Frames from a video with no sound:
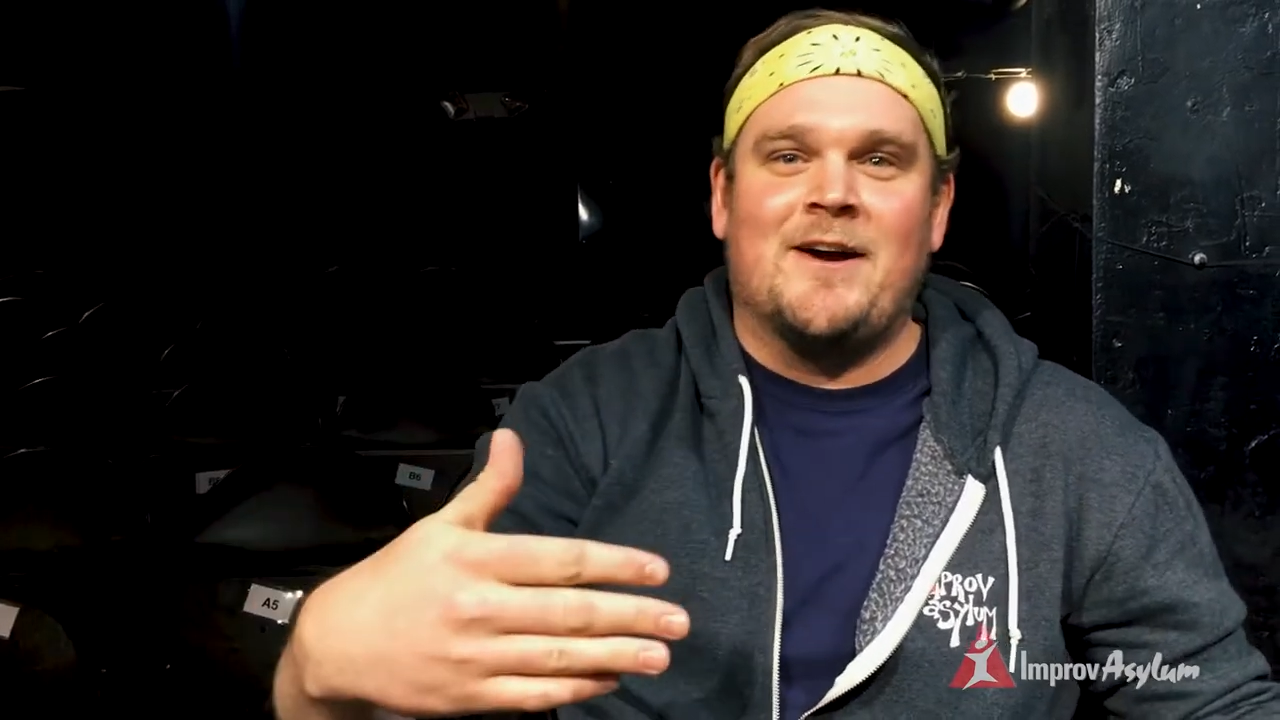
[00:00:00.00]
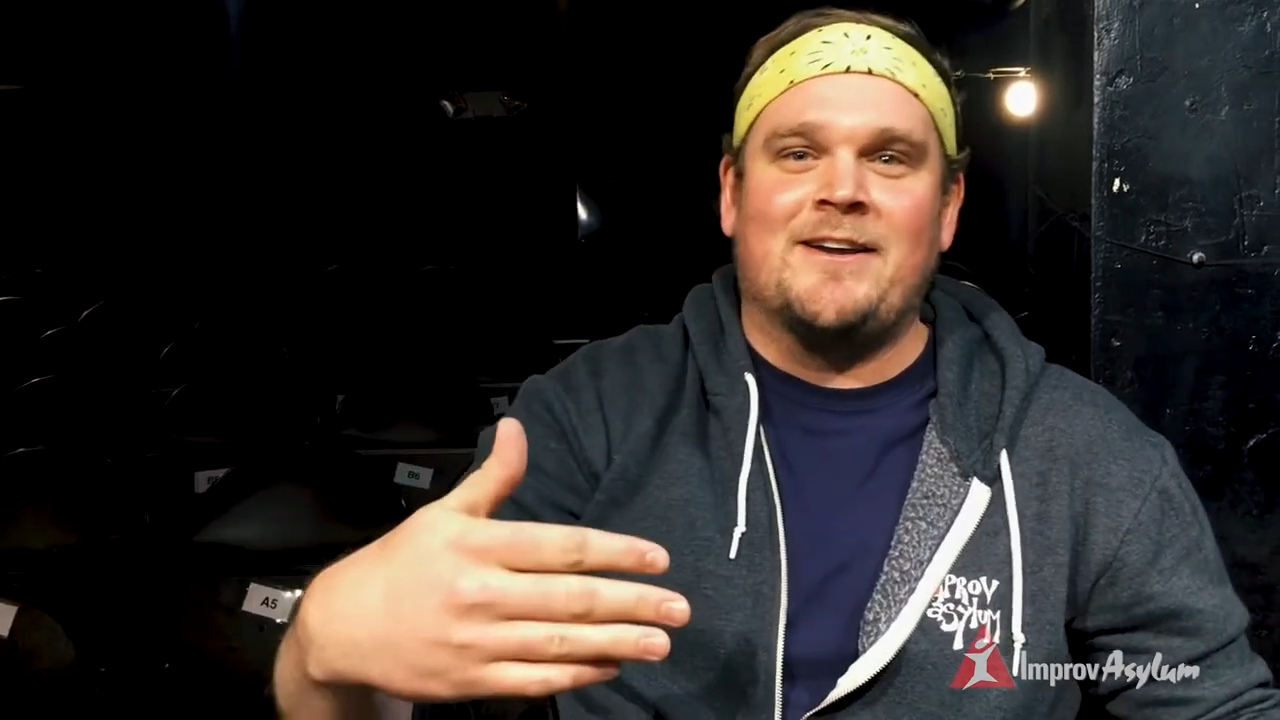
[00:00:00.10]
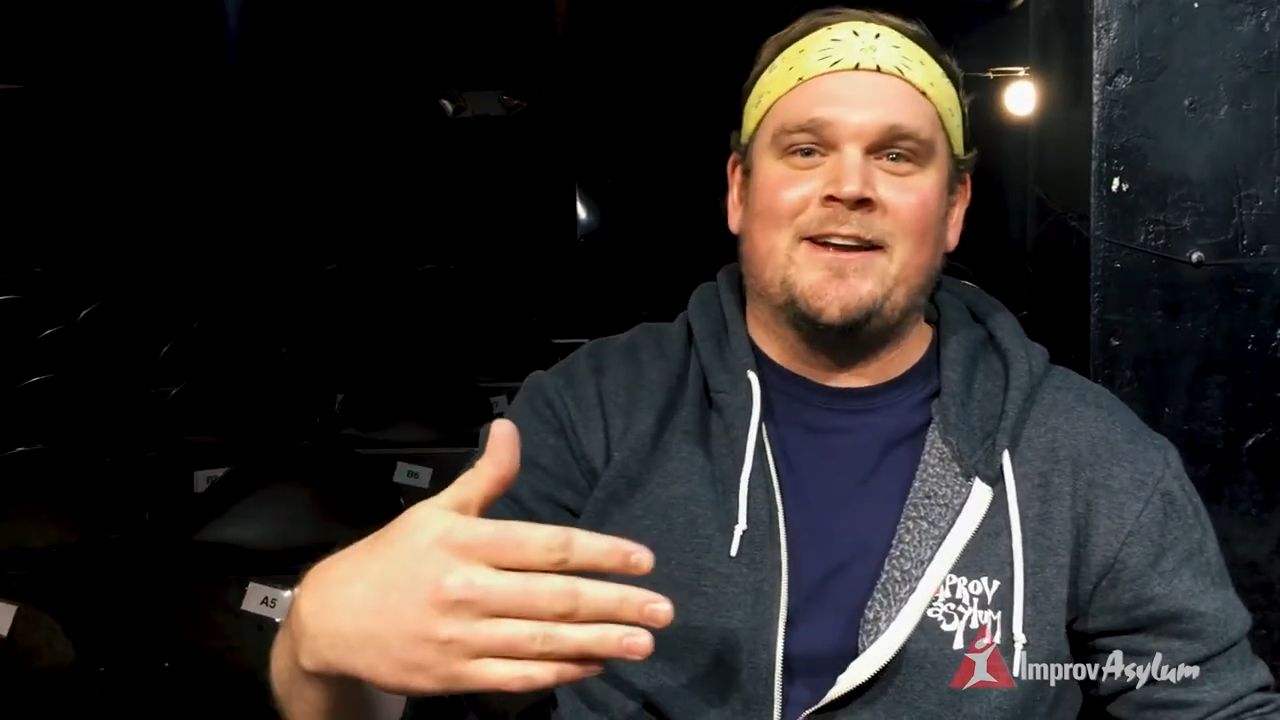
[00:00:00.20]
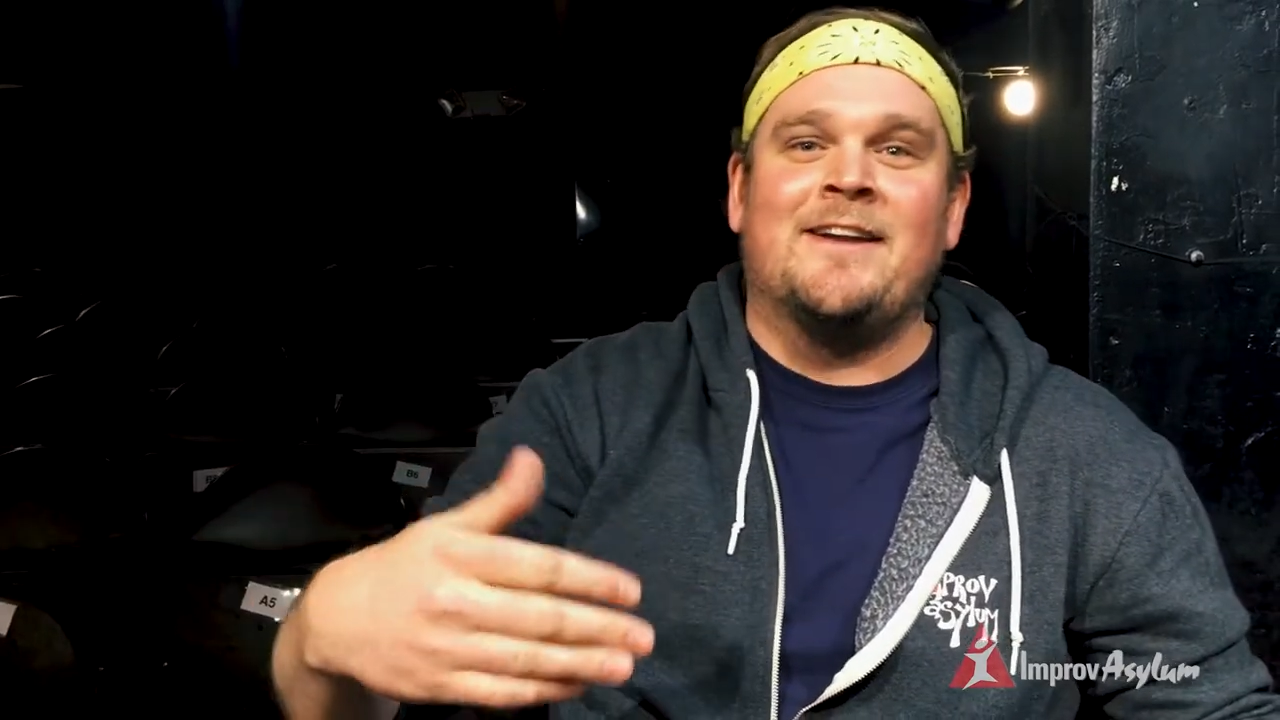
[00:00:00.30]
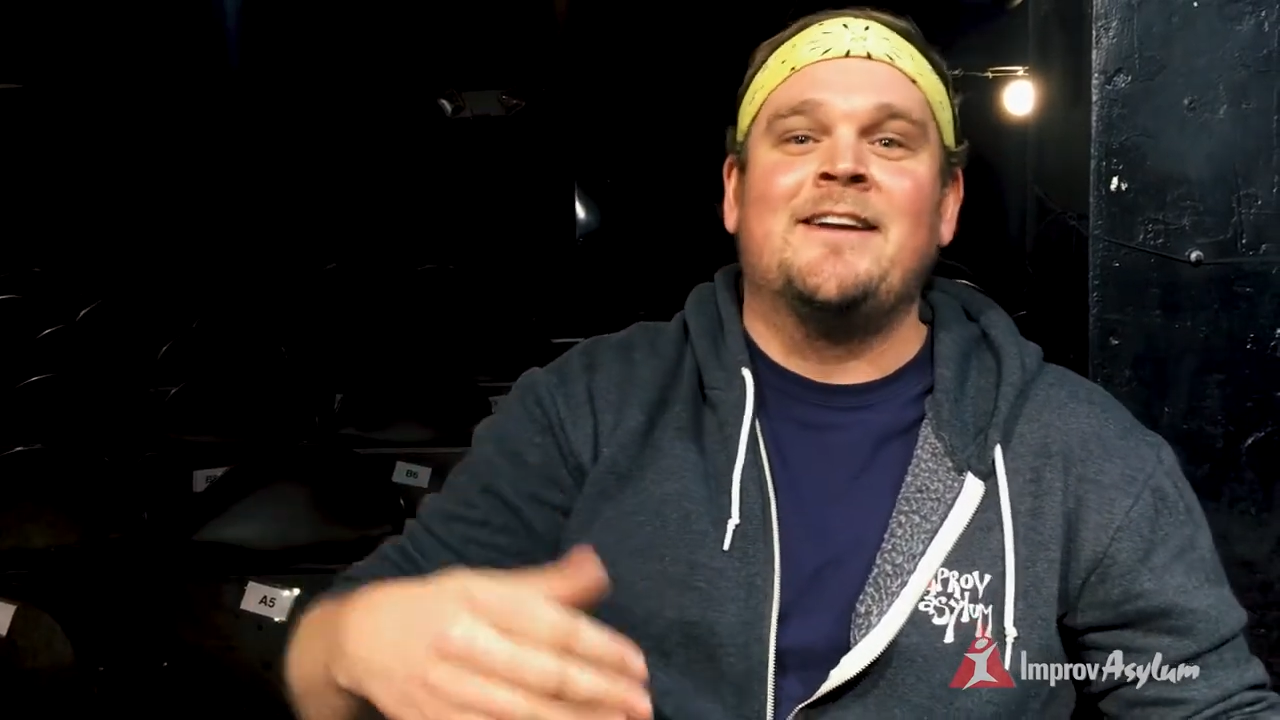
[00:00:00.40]

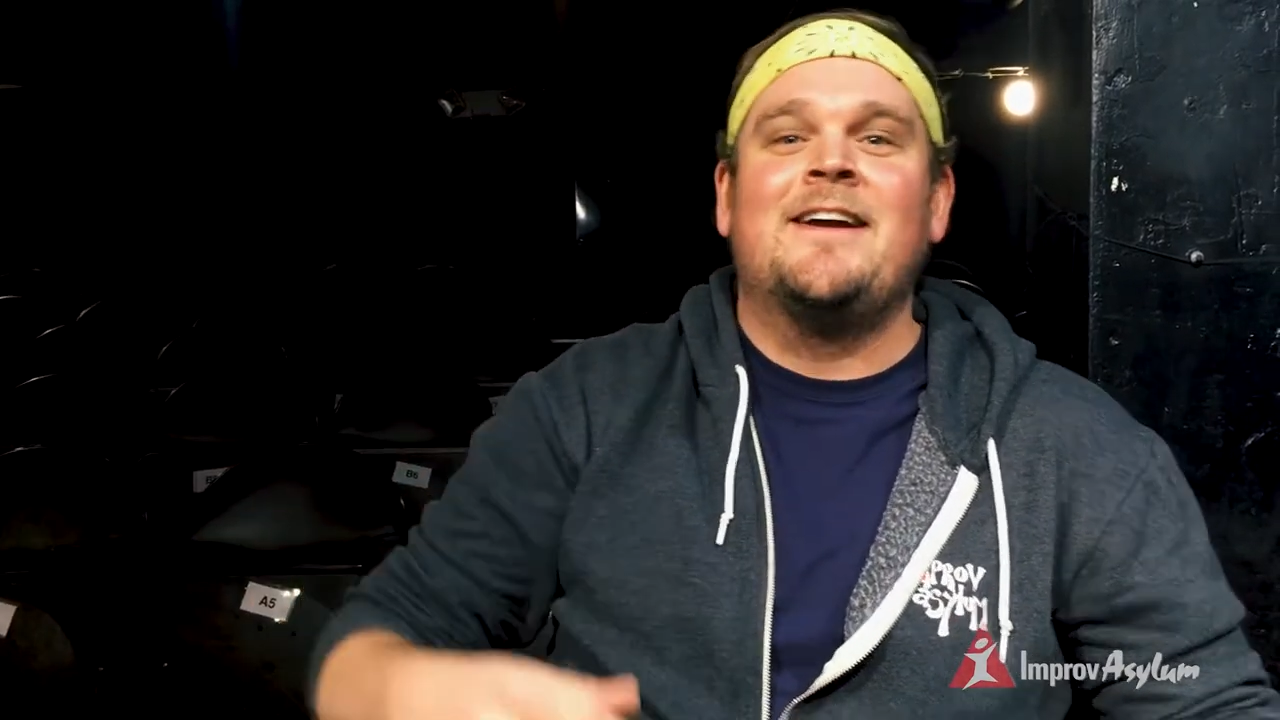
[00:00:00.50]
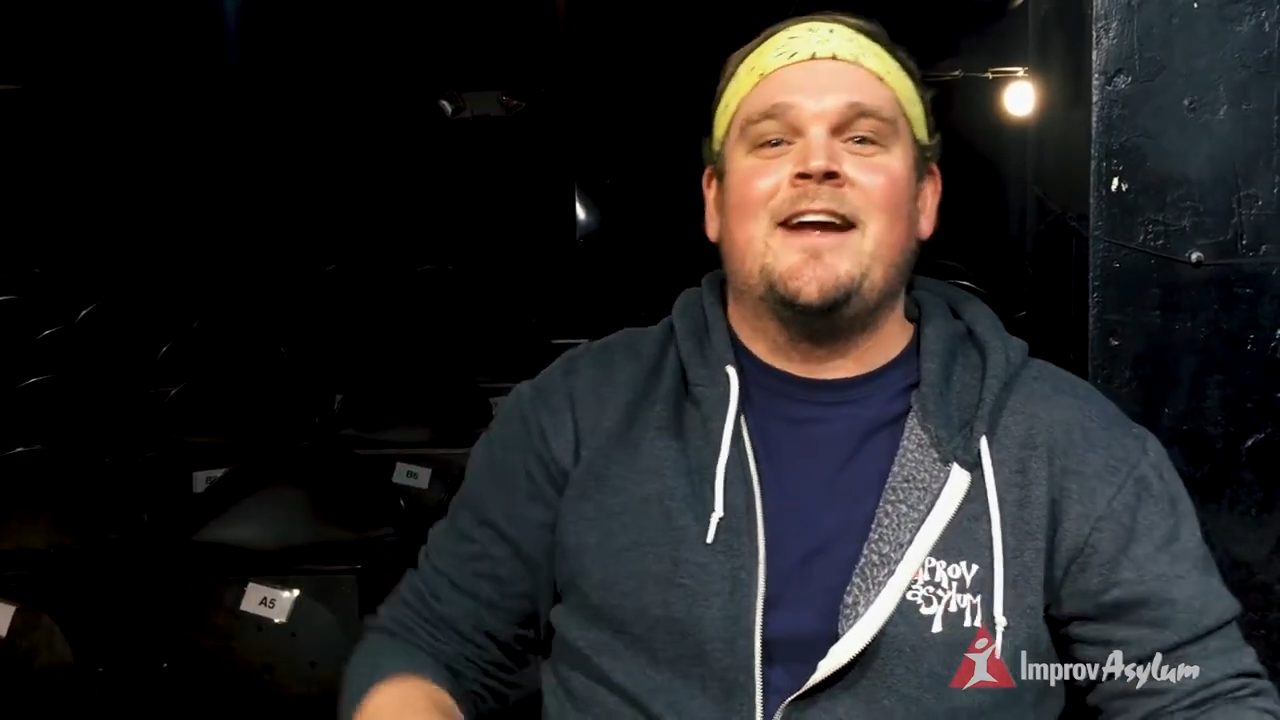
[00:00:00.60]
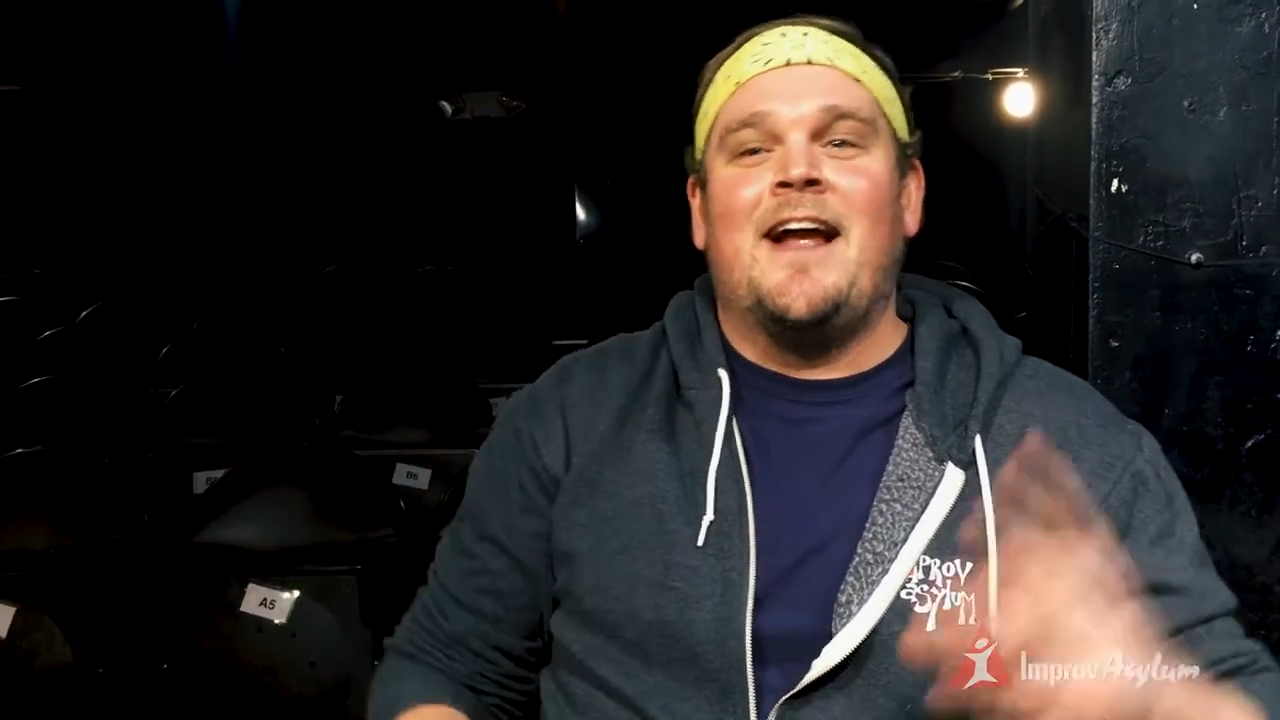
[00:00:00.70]
walking in.